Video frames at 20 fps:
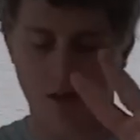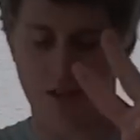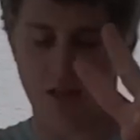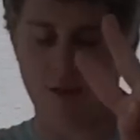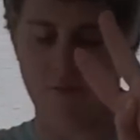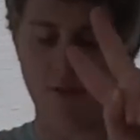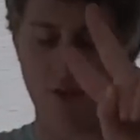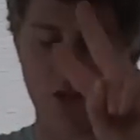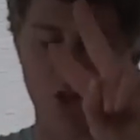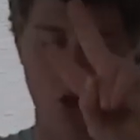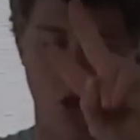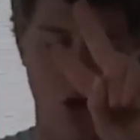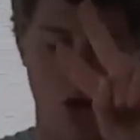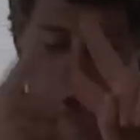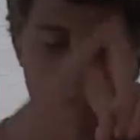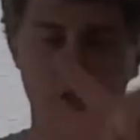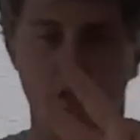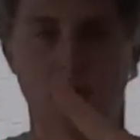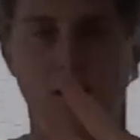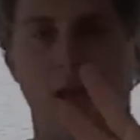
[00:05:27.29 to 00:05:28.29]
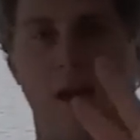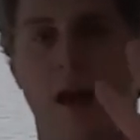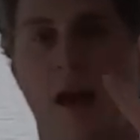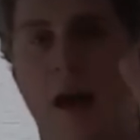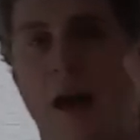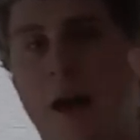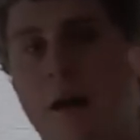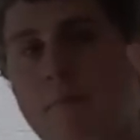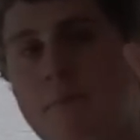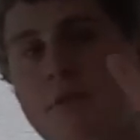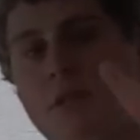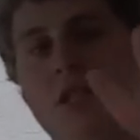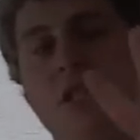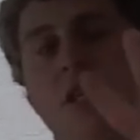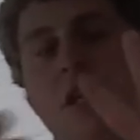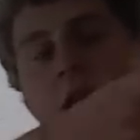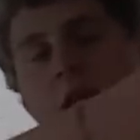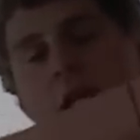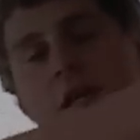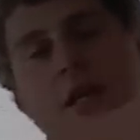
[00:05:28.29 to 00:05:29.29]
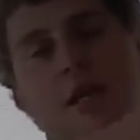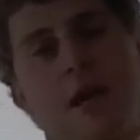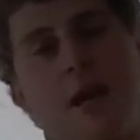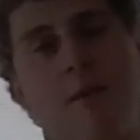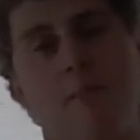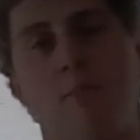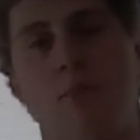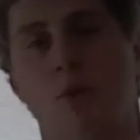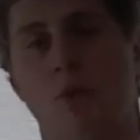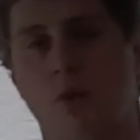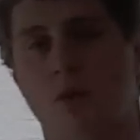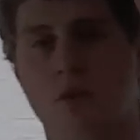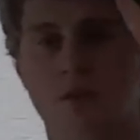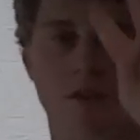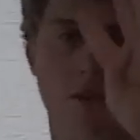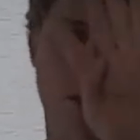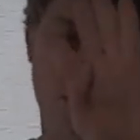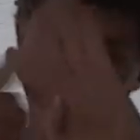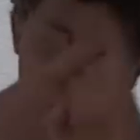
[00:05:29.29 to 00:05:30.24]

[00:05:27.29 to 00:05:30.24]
TV shows, apps, and books.